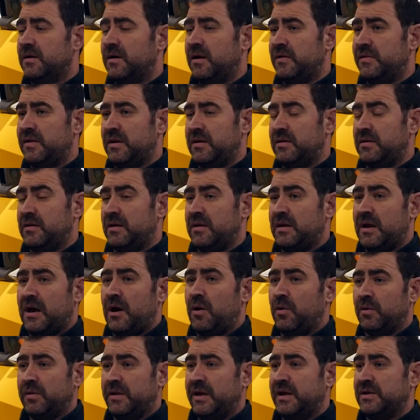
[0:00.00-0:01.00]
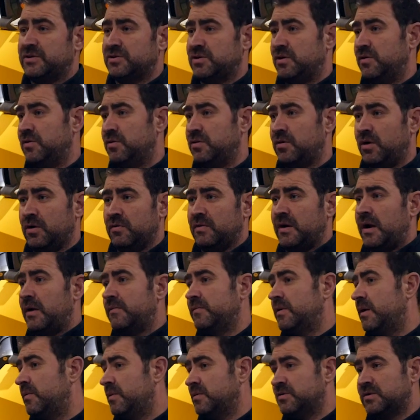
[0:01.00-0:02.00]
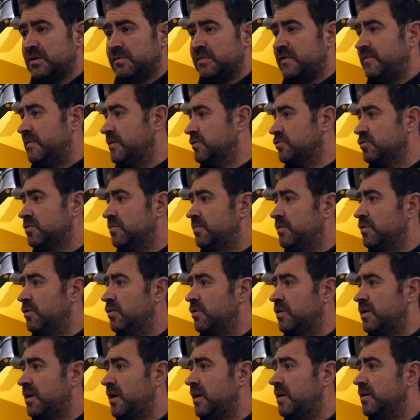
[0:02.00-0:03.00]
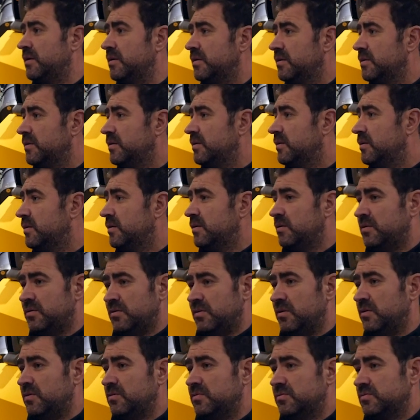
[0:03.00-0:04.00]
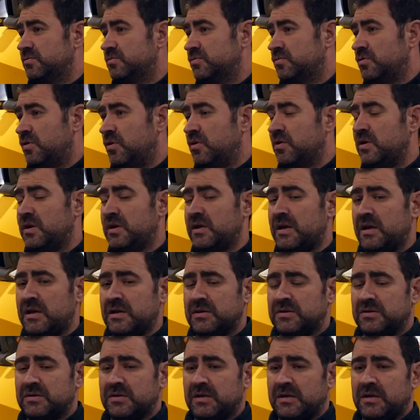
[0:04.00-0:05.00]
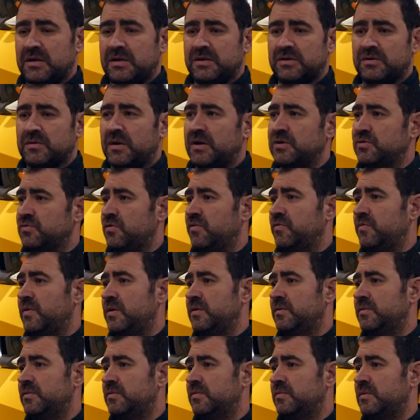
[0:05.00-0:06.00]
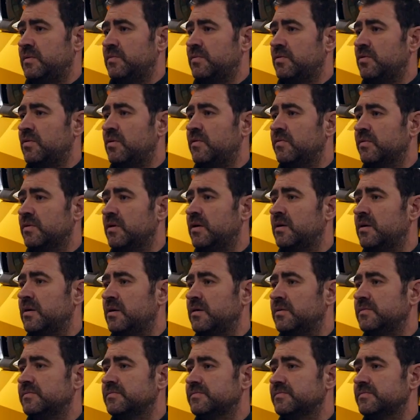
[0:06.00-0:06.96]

And then an hour later, you've got your arm around and telling everything's going to be okay. So it is quite tough when we're over there.